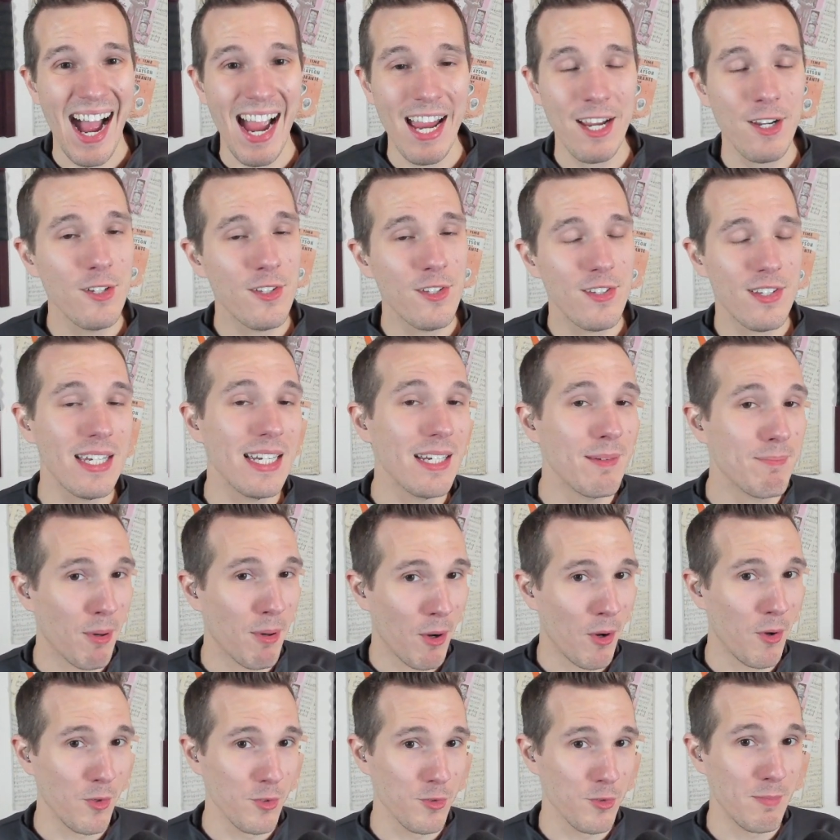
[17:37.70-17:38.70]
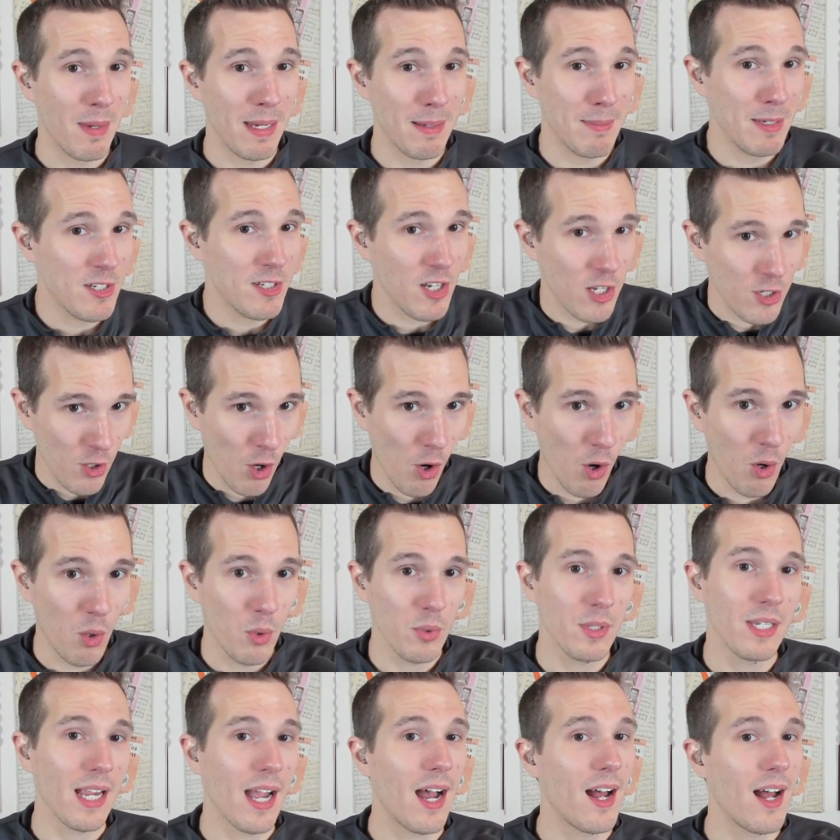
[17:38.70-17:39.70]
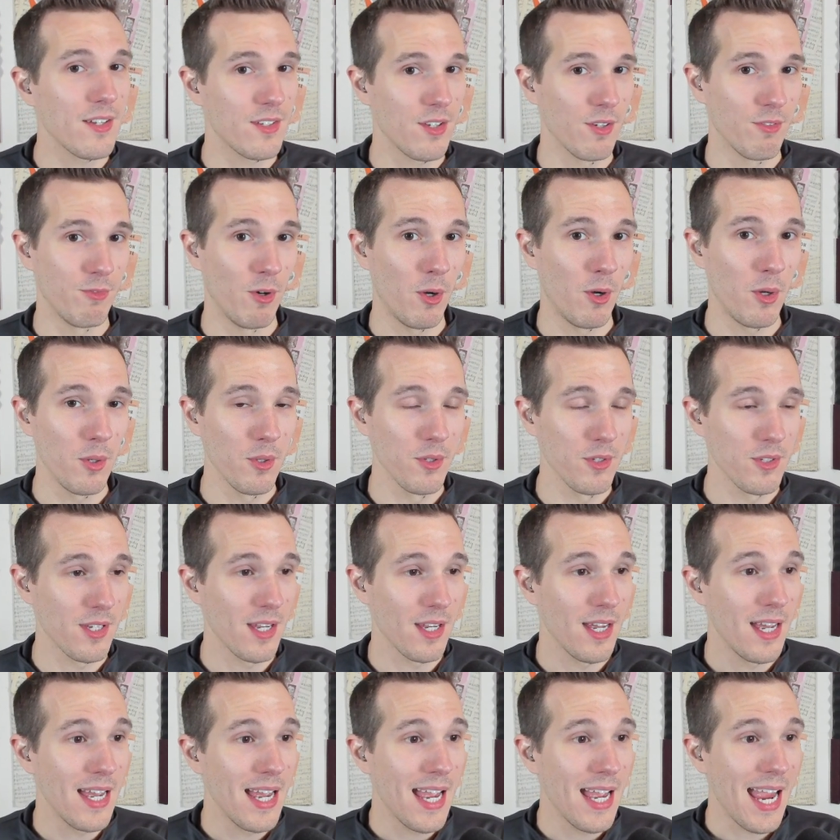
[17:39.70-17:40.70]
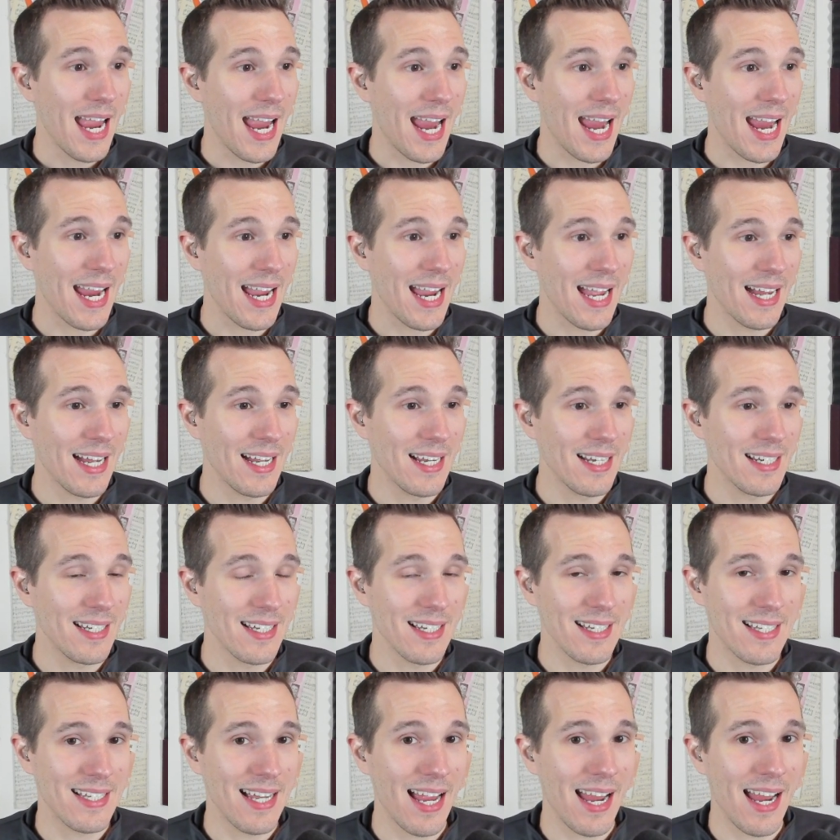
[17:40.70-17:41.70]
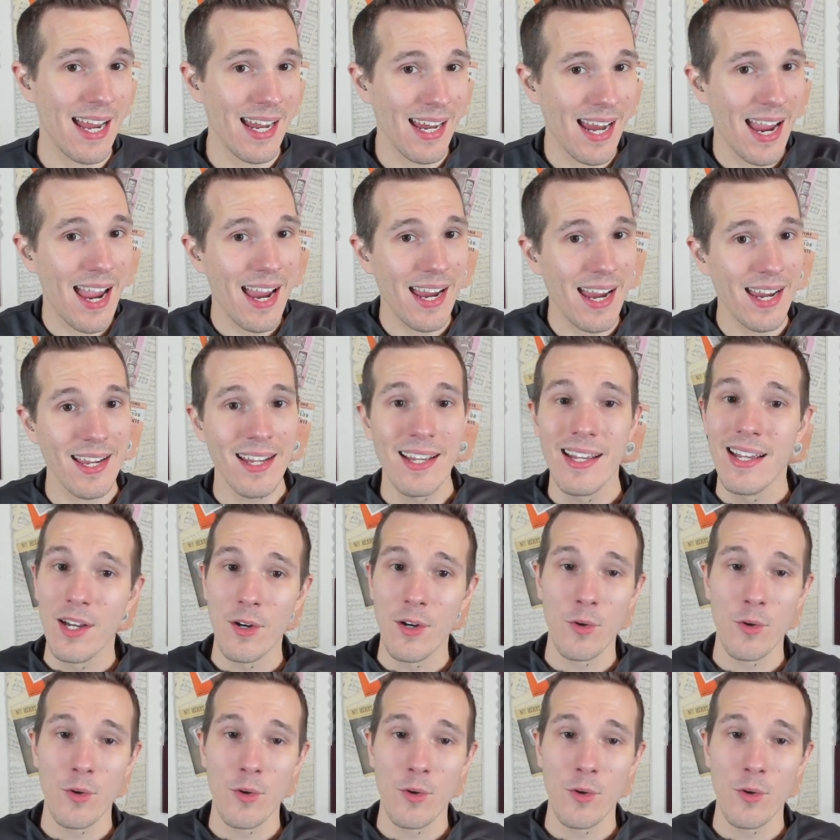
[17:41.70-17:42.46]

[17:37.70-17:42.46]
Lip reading: I could see polls maybe just holding on to Foles and saying, hey,